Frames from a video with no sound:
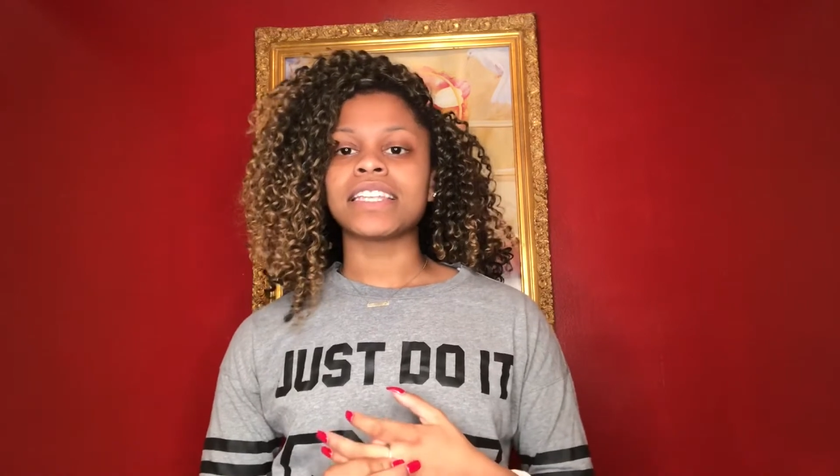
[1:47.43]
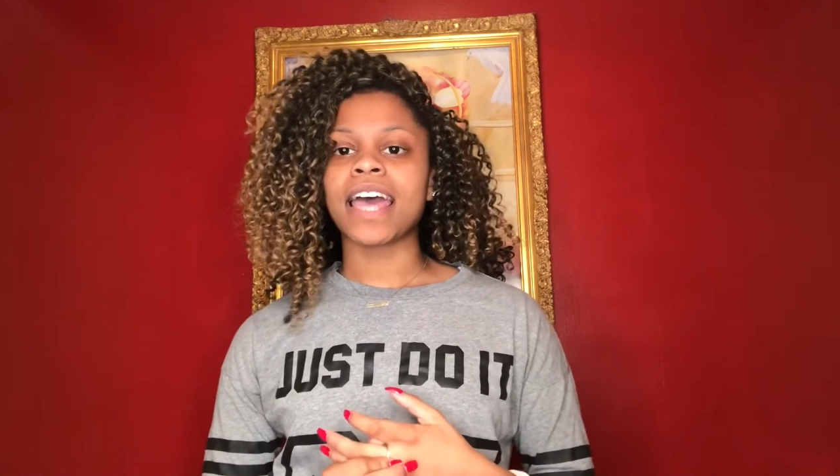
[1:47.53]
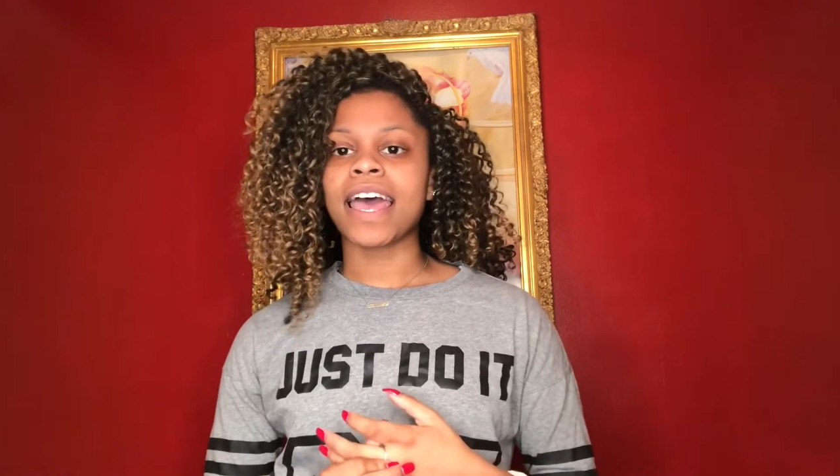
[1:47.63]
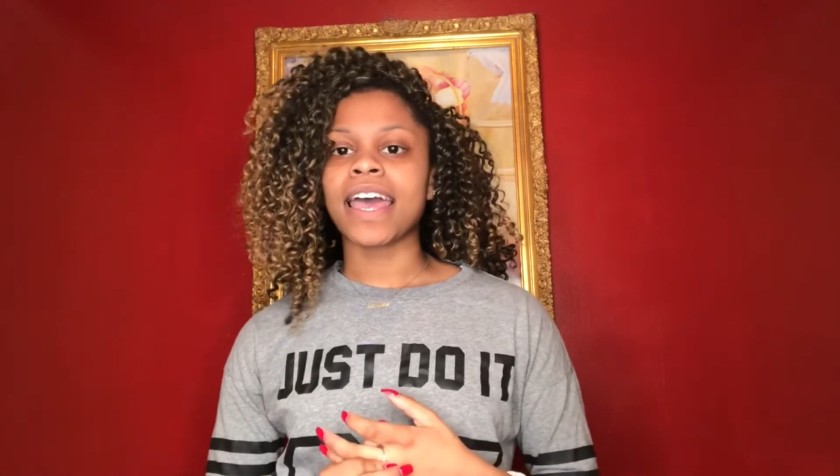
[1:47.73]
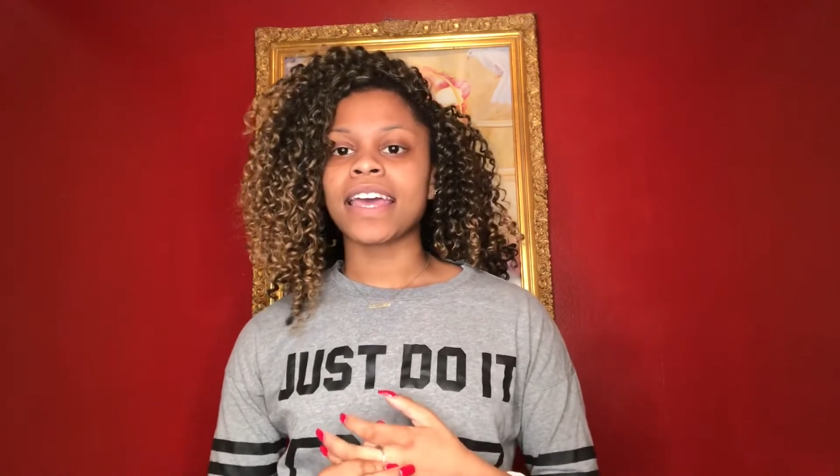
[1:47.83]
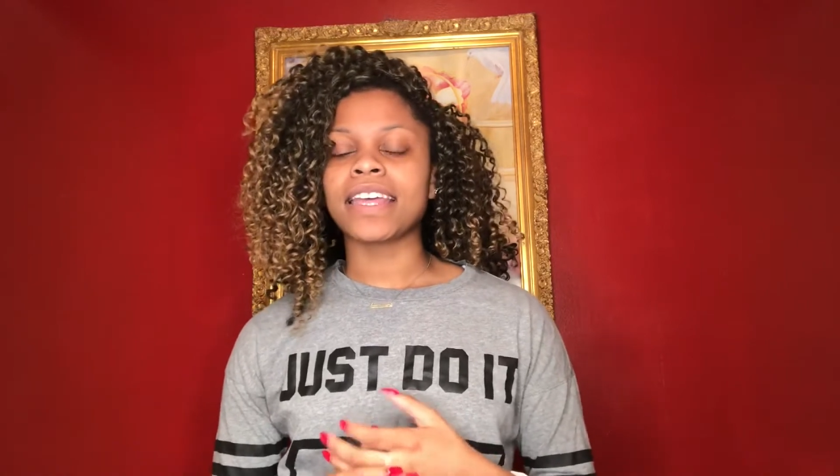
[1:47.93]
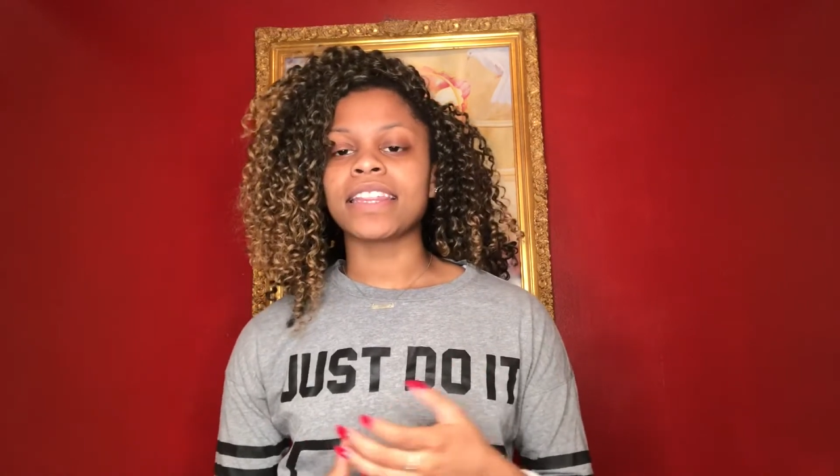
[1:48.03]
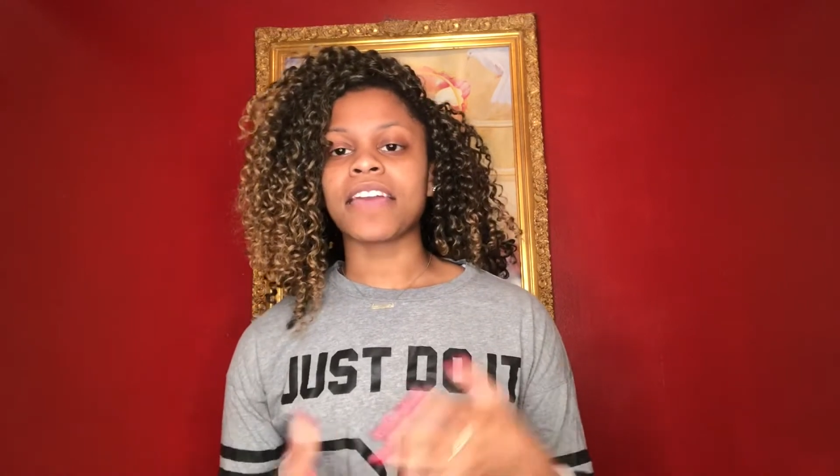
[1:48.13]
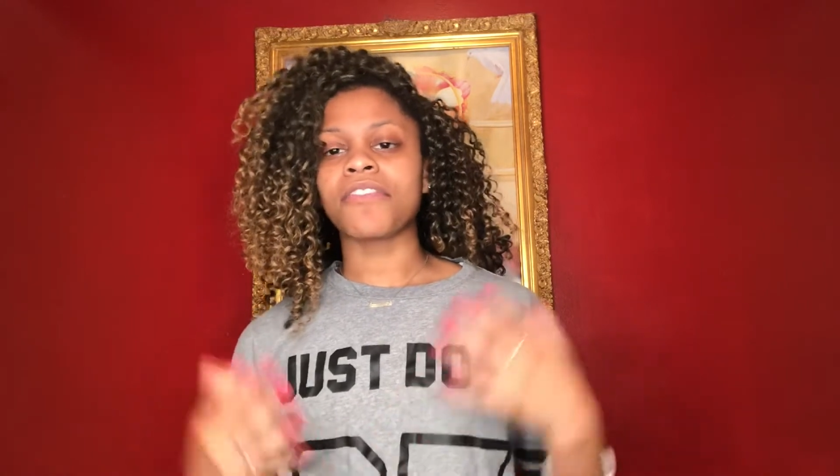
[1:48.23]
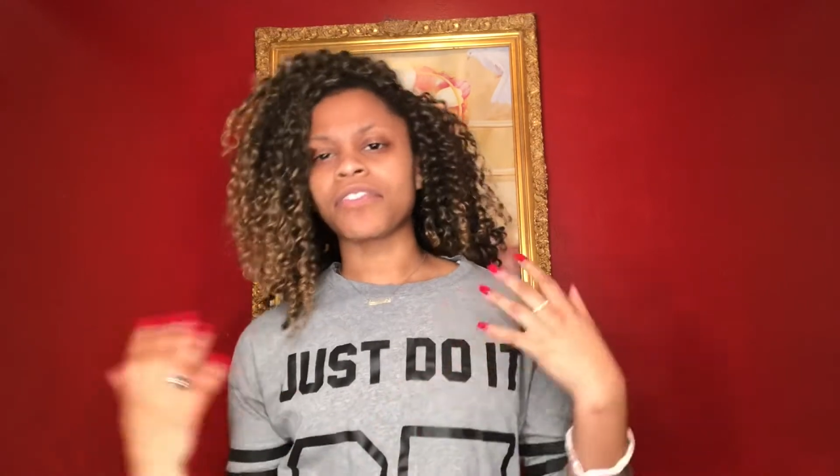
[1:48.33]

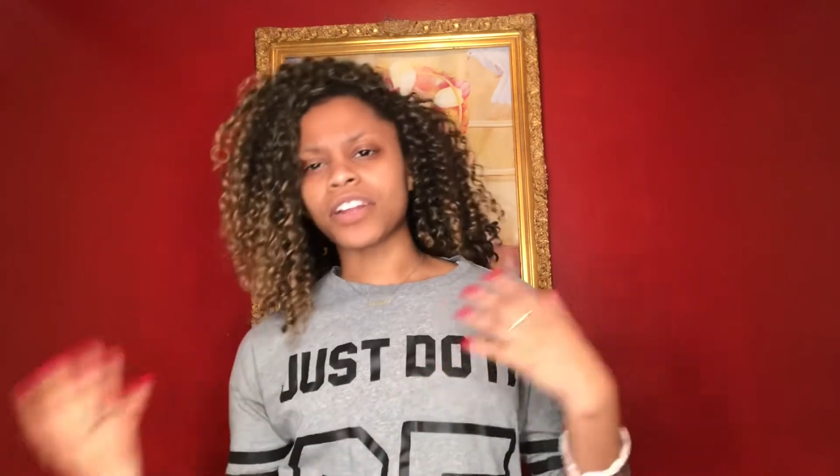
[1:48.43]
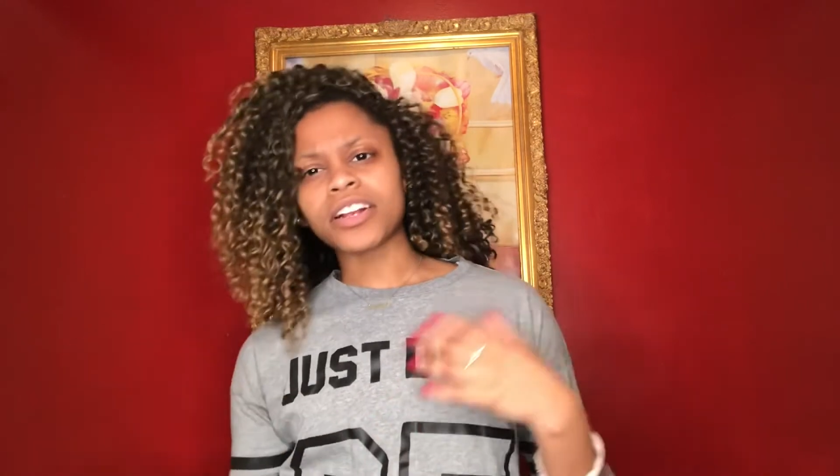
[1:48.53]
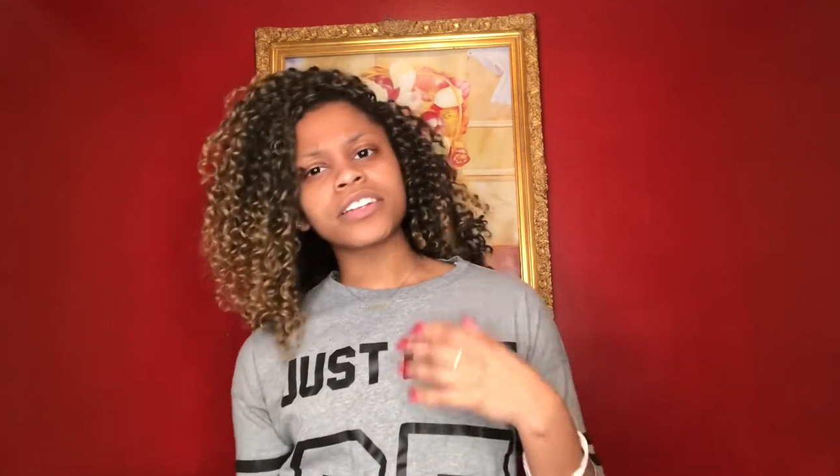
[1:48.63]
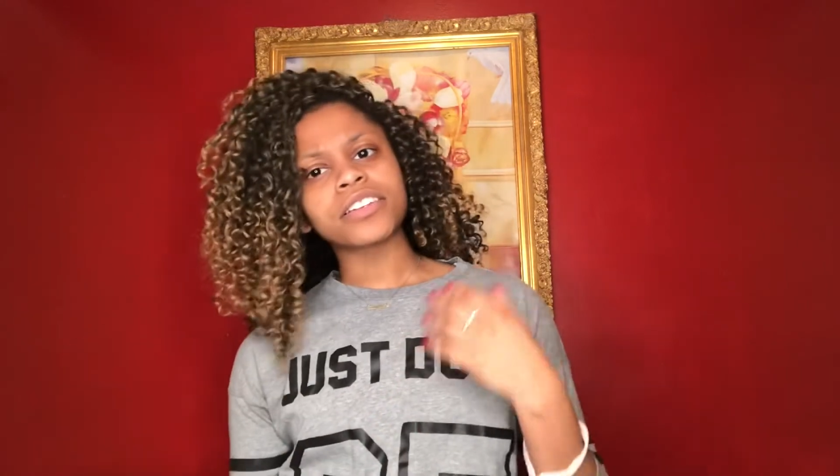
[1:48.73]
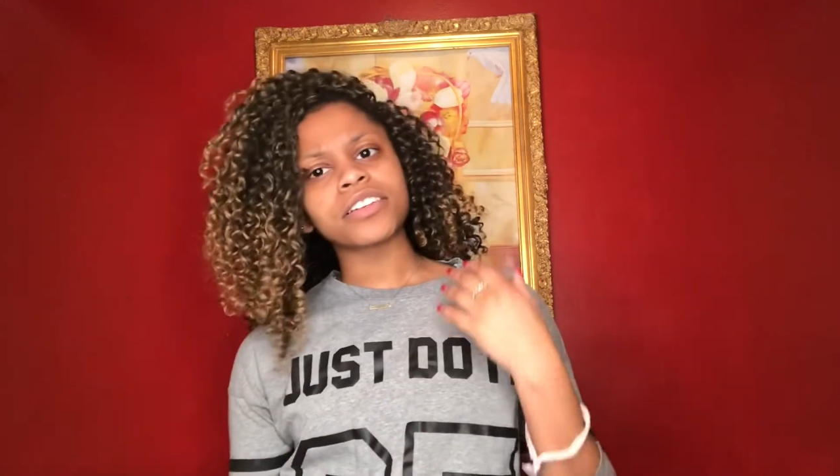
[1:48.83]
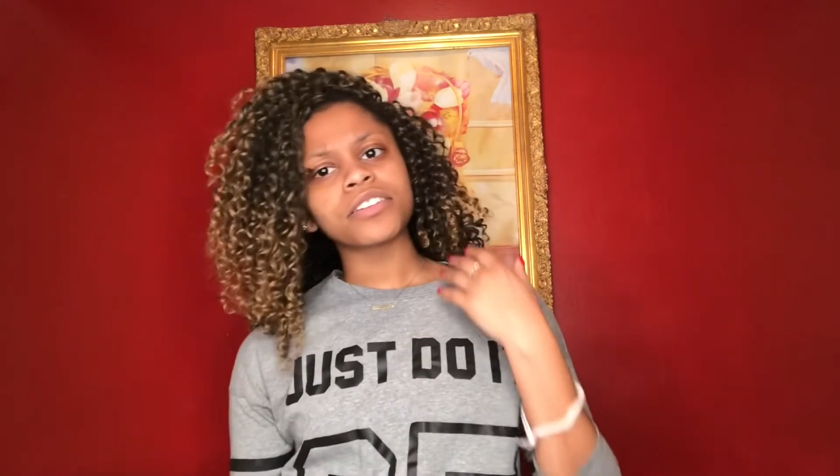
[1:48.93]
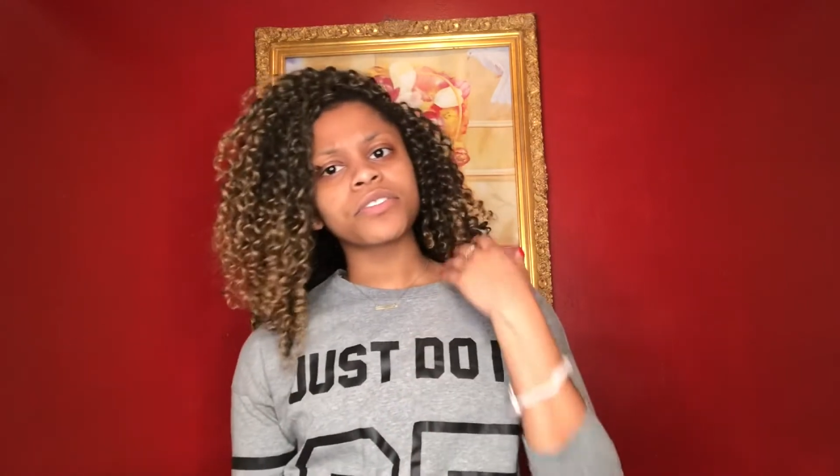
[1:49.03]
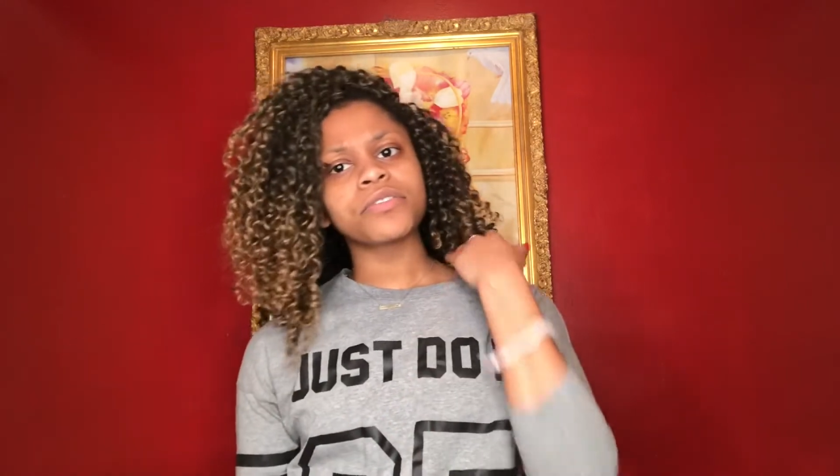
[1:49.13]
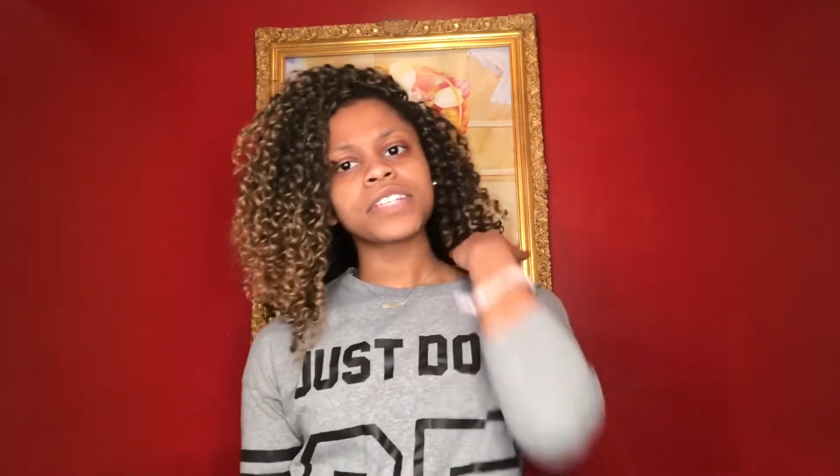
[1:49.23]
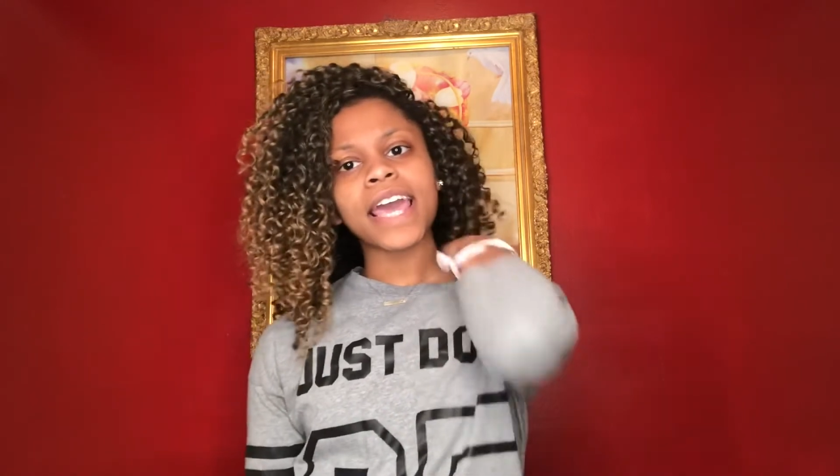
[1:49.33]
that they flirt
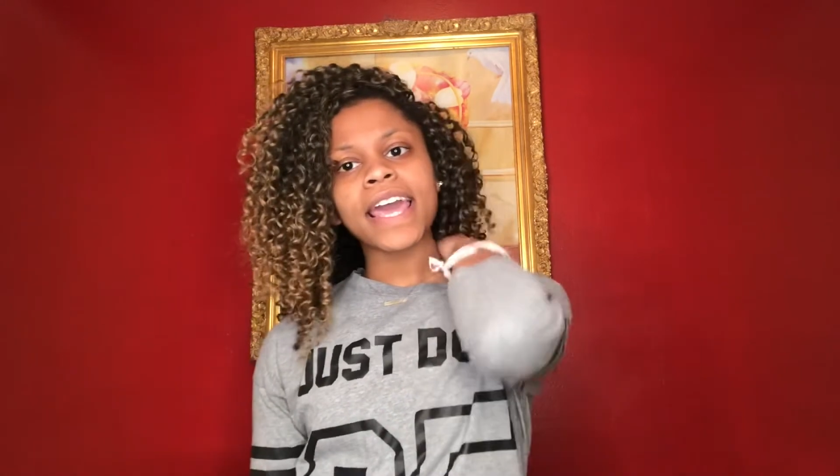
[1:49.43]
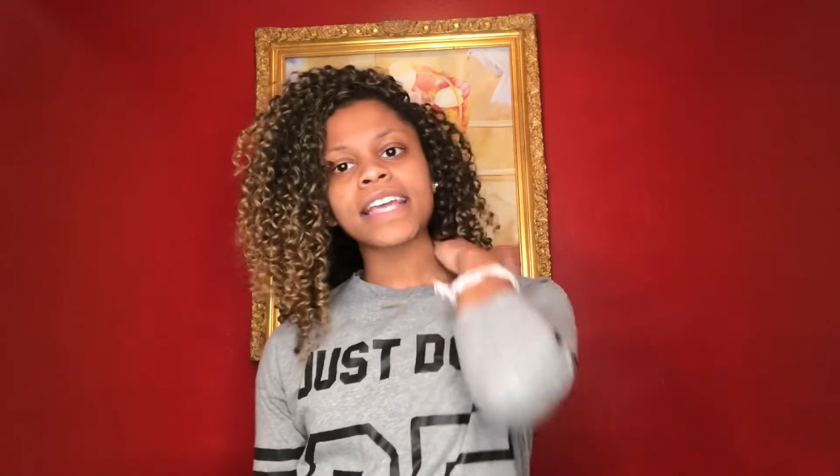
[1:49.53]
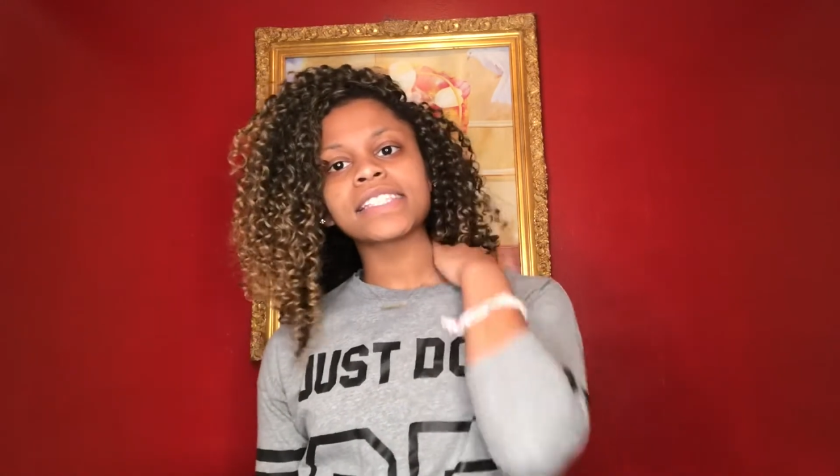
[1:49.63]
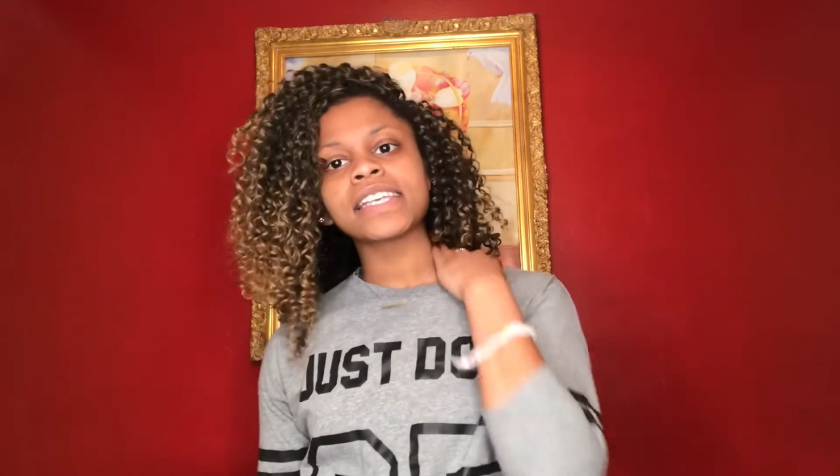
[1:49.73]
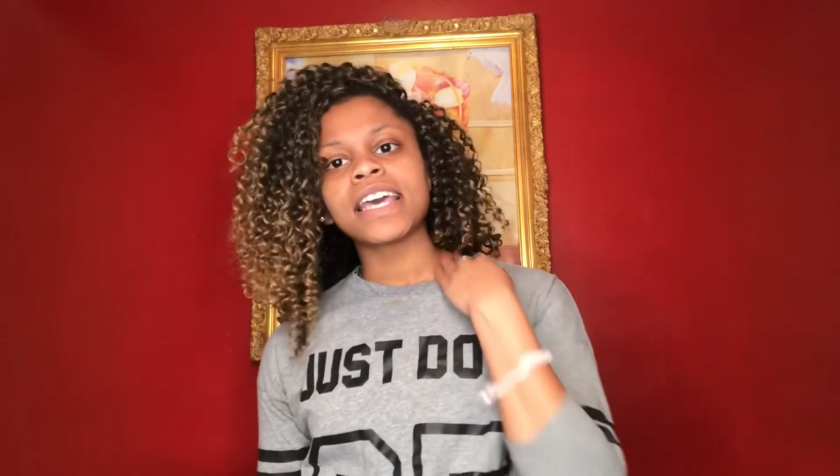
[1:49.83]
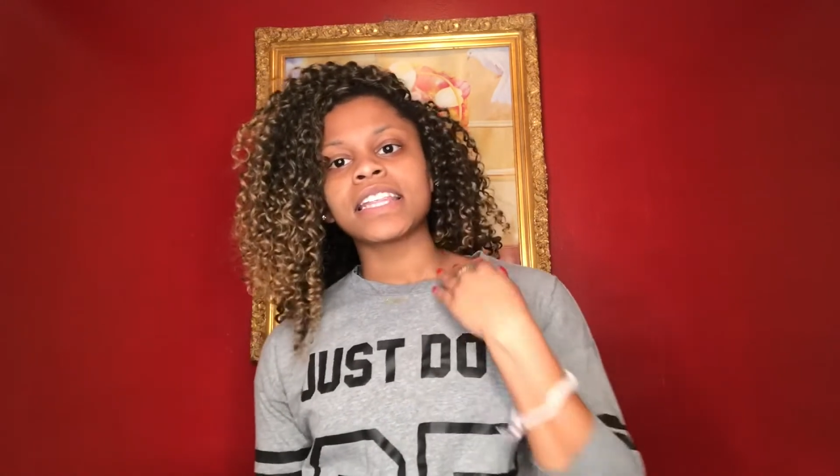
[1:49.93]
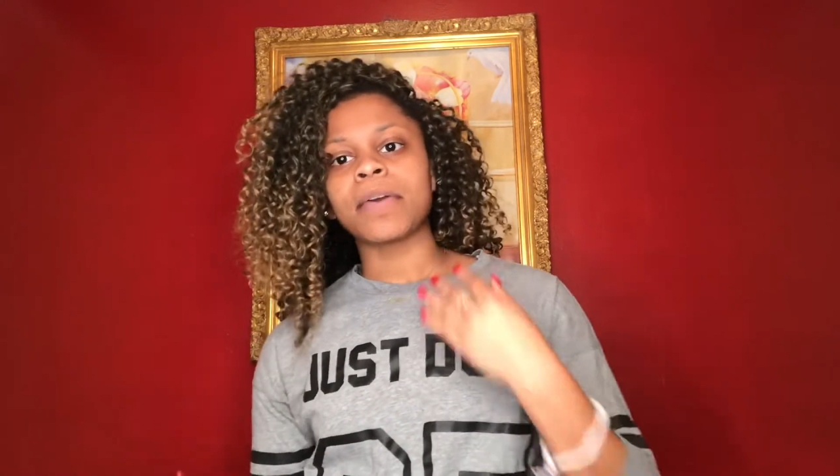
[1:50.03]
through text.